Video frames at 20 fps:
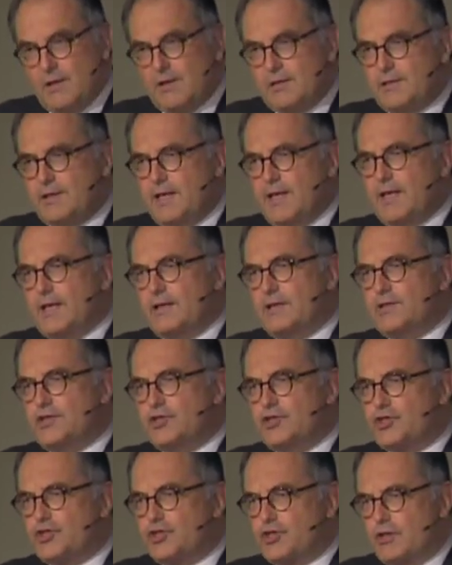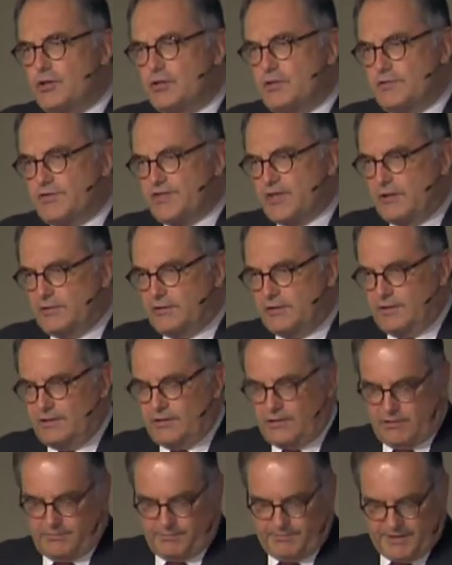The English consulting
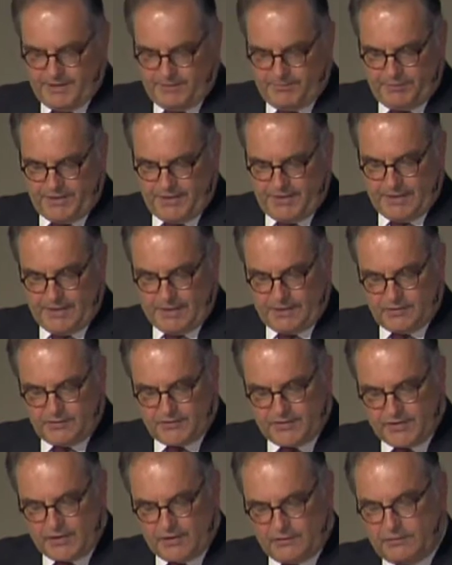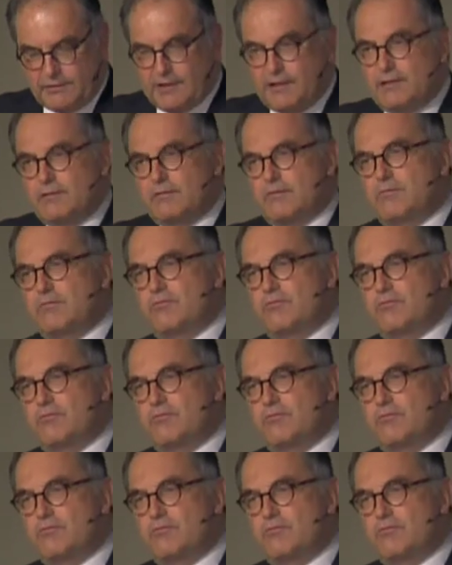company PA Consulting